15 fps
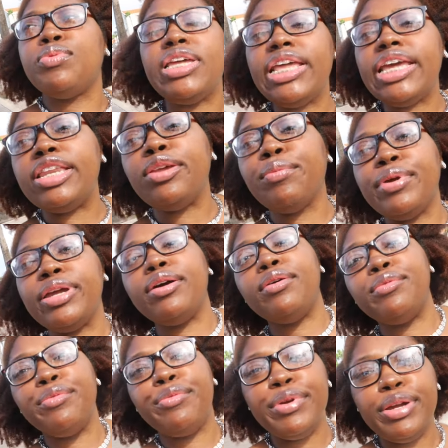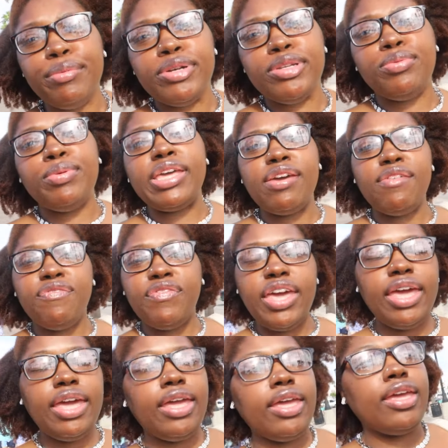We need the real, real ones we can
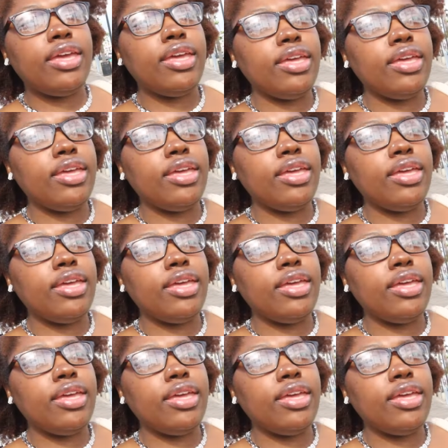feed.